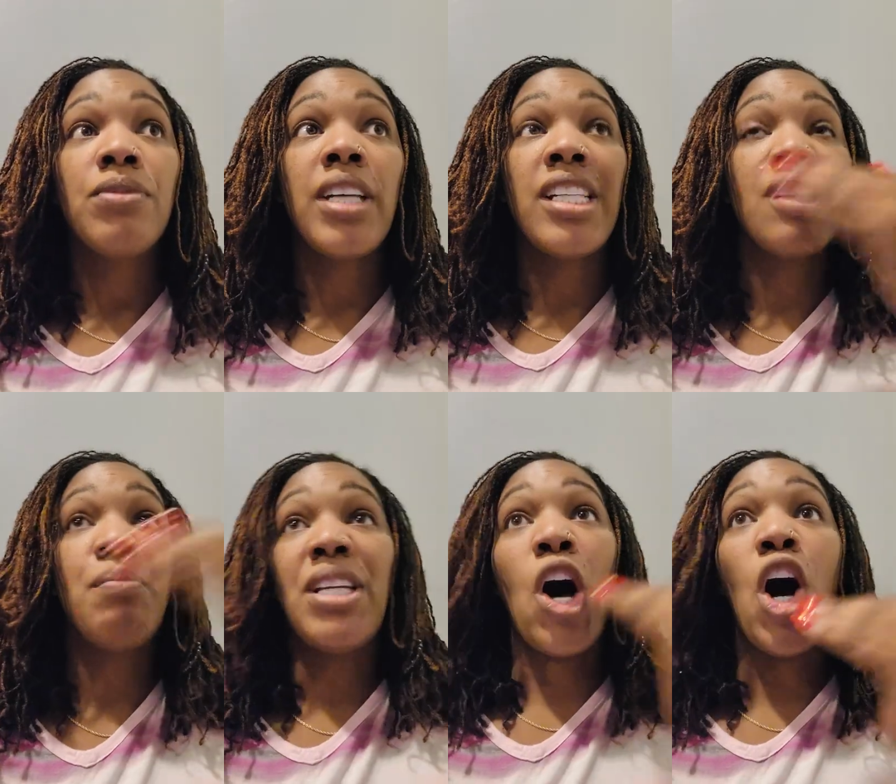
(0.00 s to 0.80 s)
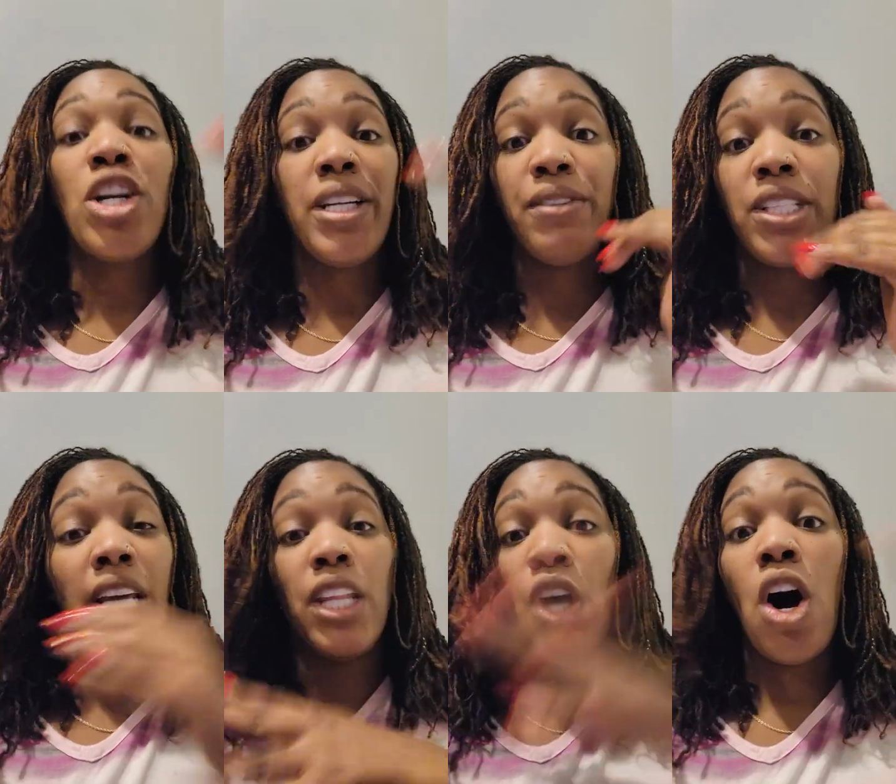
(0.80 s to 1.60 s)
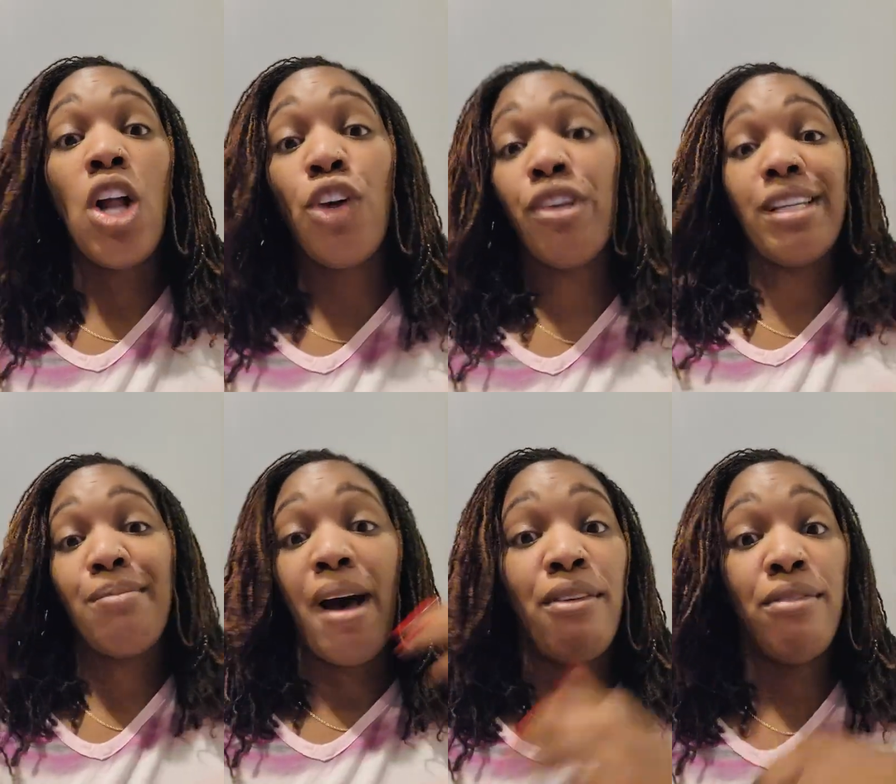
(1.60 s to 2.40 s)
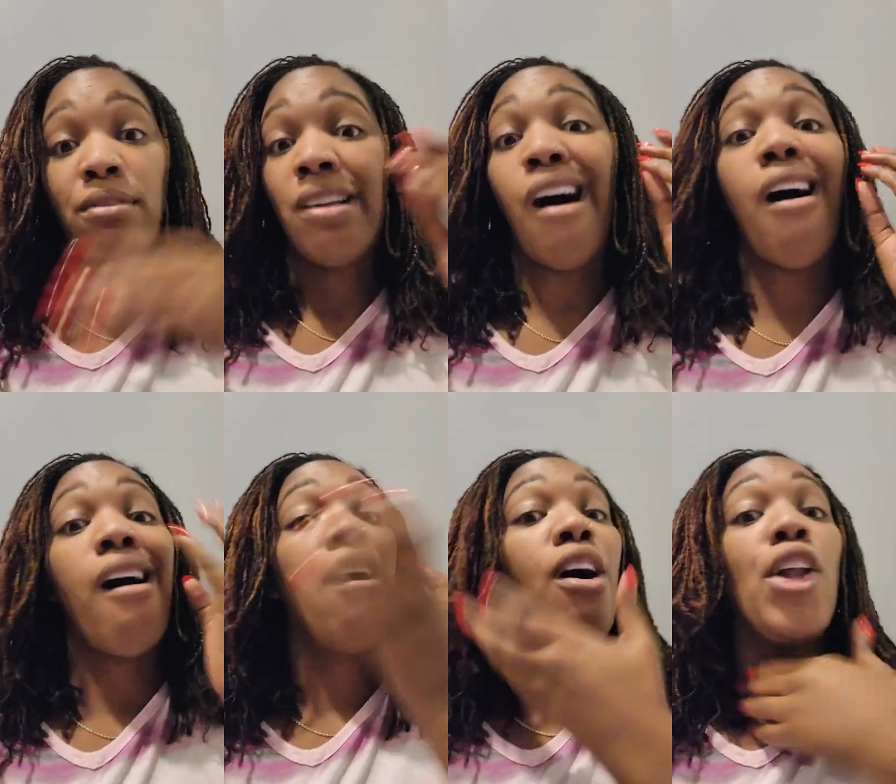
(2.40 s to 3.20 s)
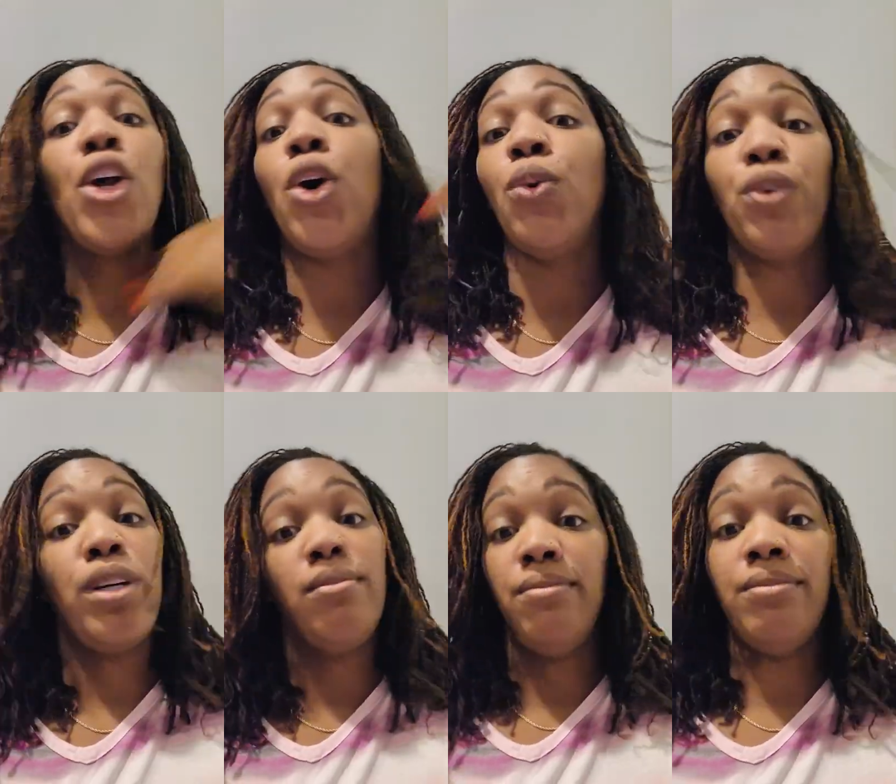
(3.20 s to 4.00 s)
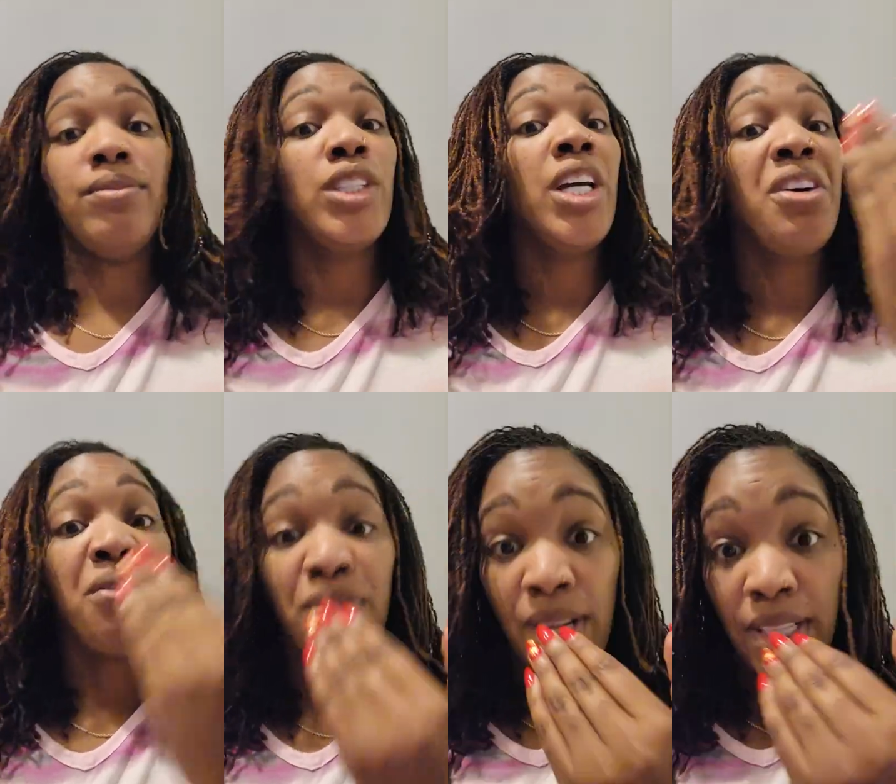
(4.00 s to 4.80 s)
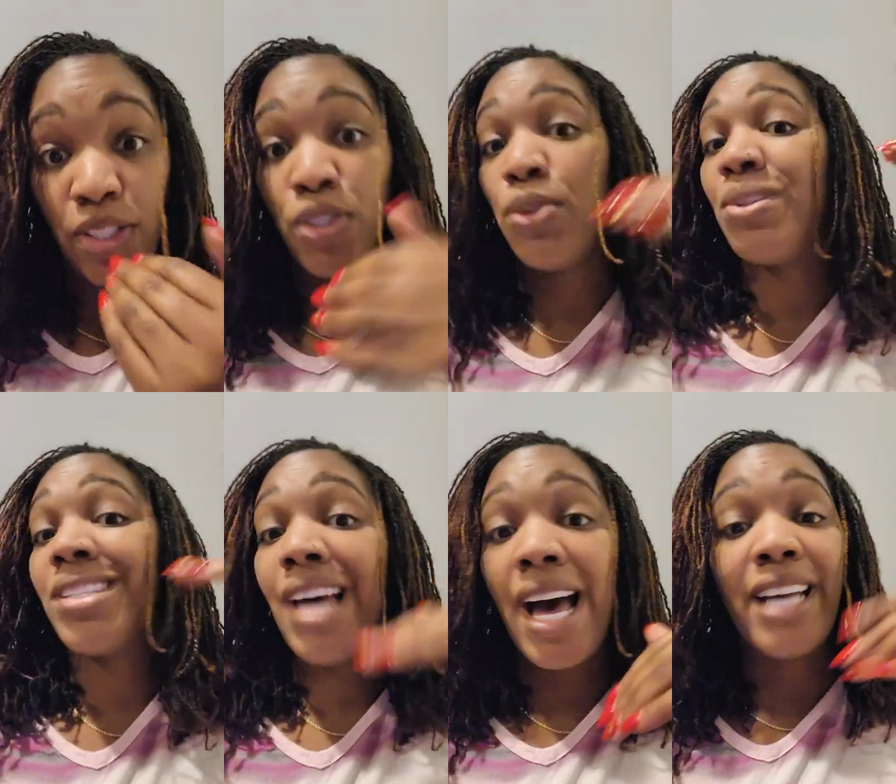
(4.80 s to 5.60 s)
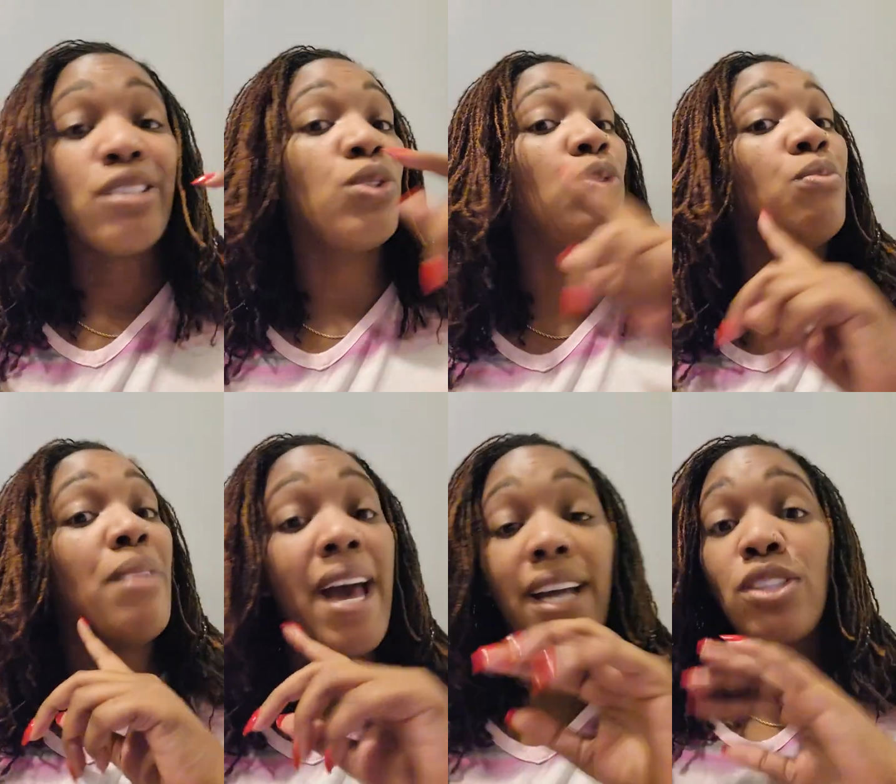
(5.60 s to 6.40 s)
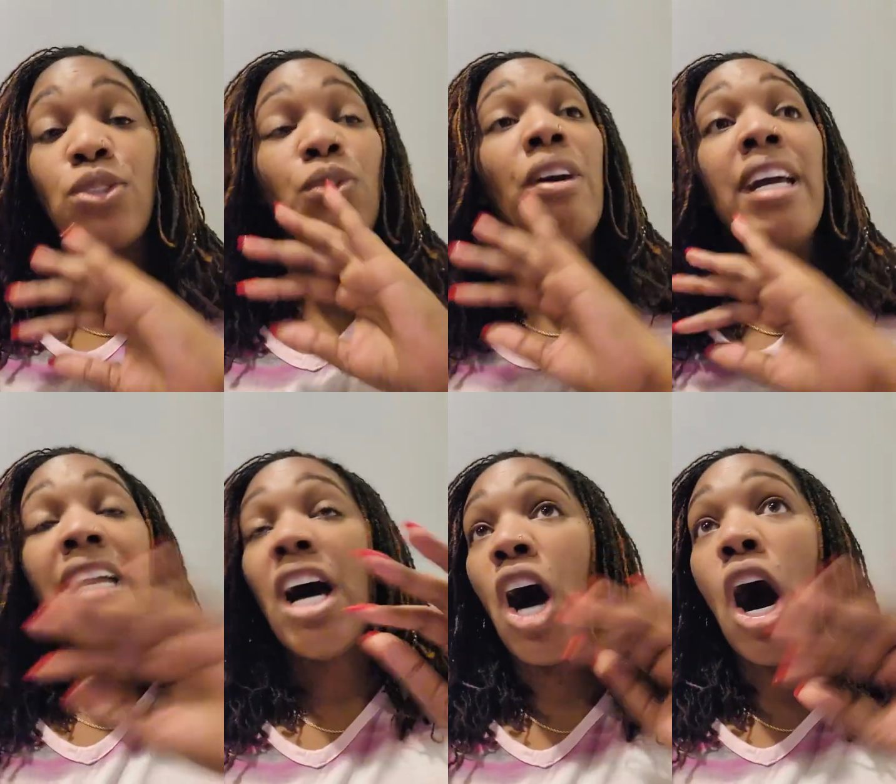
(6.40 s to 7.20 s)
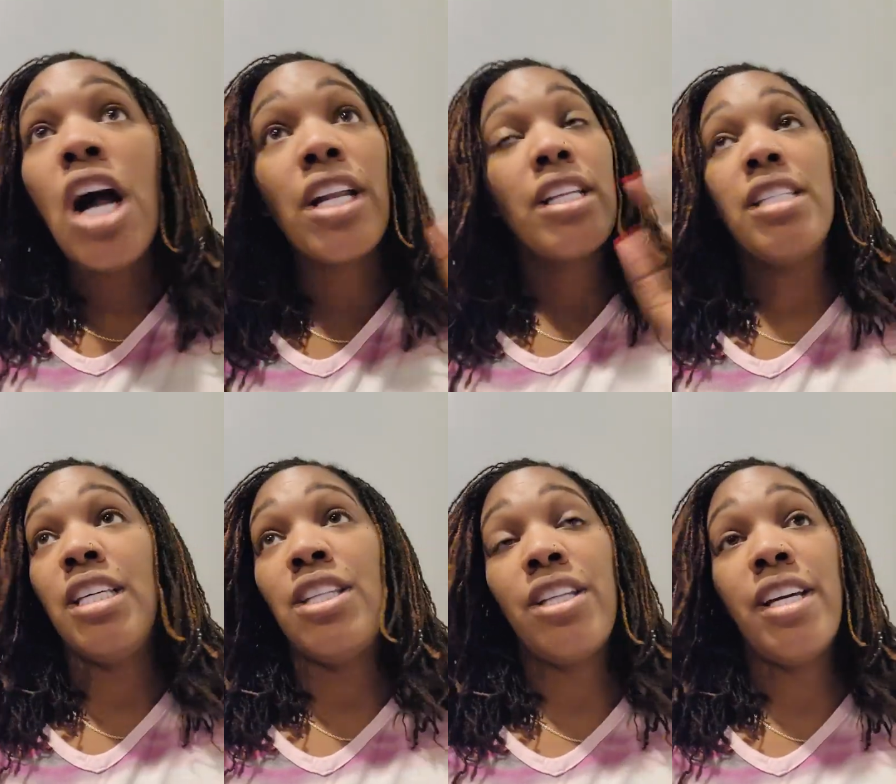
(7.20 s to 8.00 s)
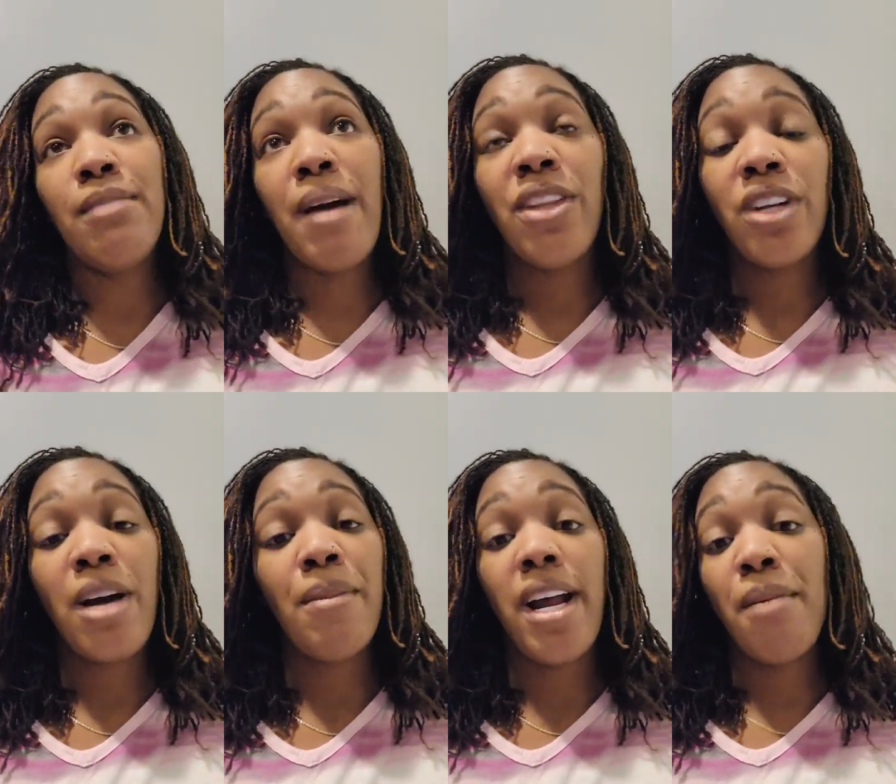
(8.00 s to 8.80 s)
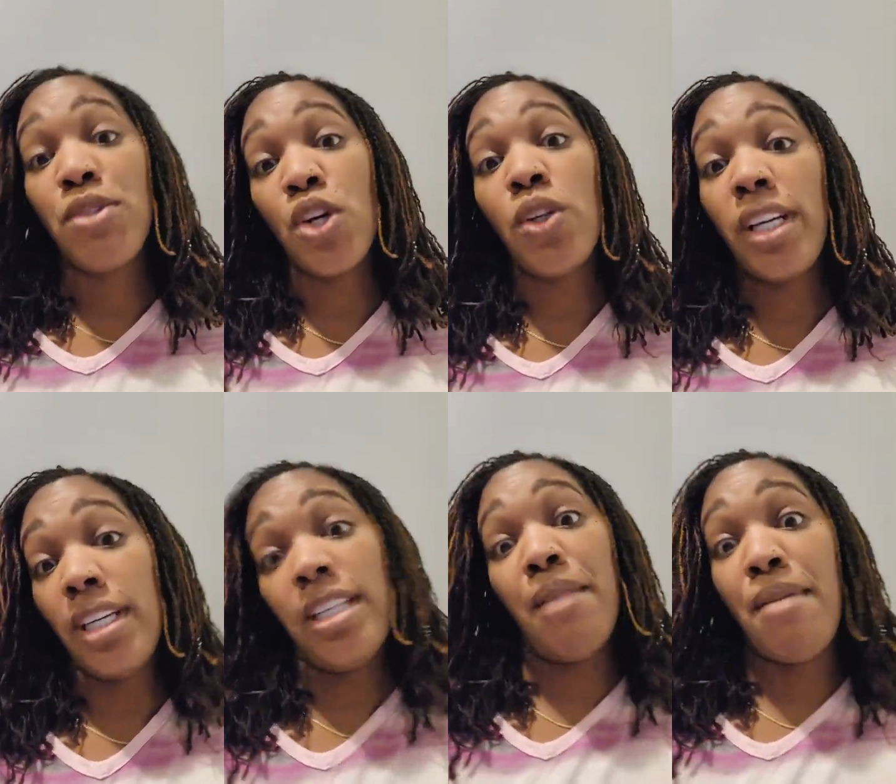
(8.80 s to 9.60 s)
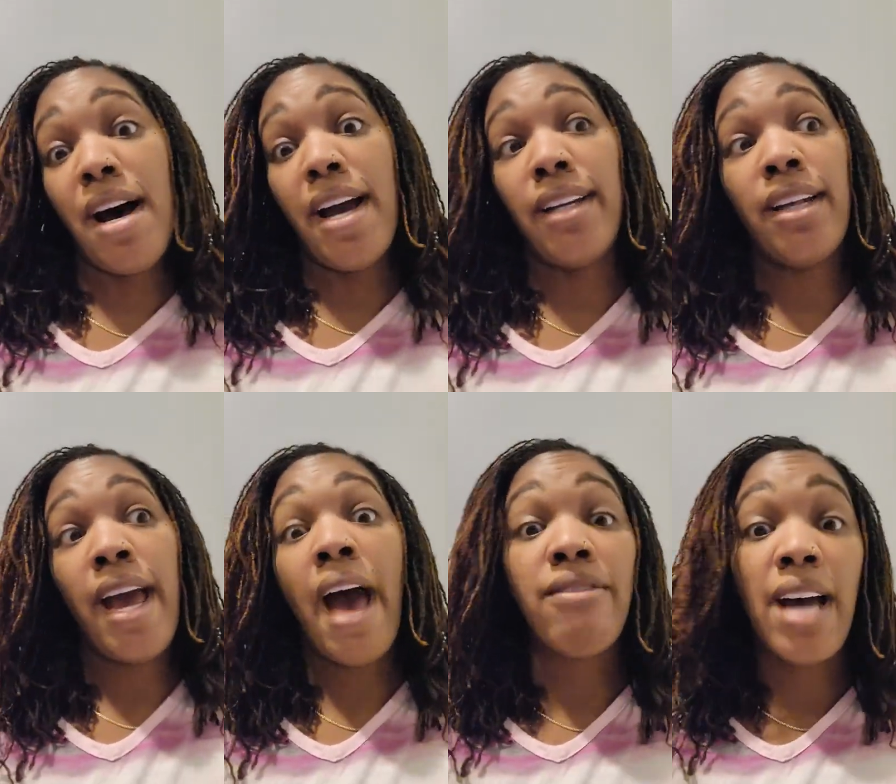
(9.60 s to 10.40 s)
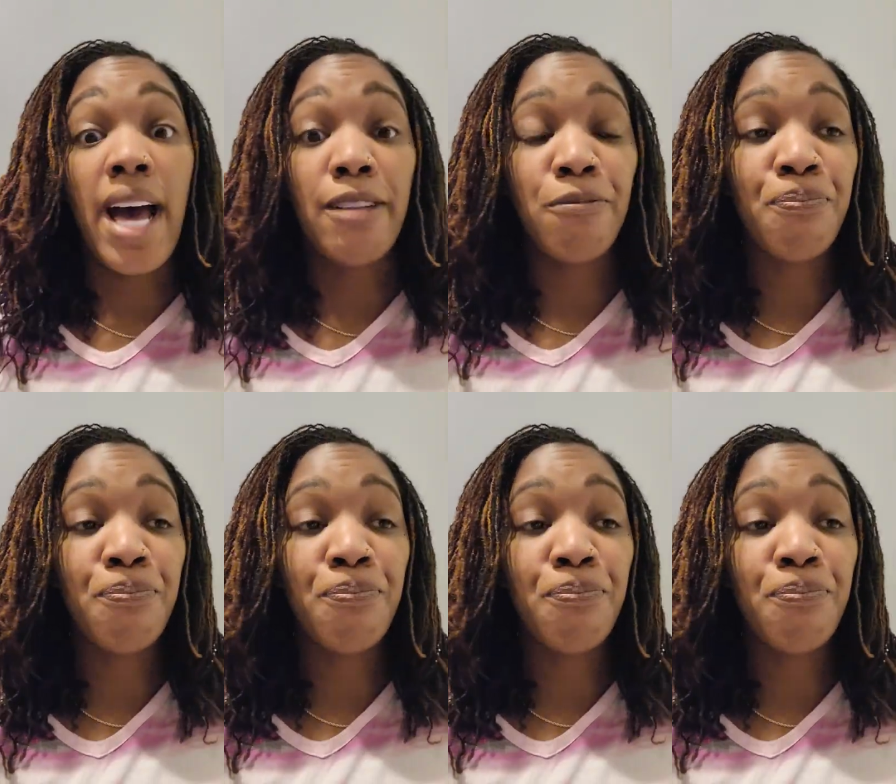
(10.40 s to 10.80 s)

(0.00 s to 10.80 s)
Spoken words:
It's been all different teeth all over his mouth, all over front tooth, side tooth, back tooth, all of the teeth in his mouth are coming out. I'm so lucky that mine have not.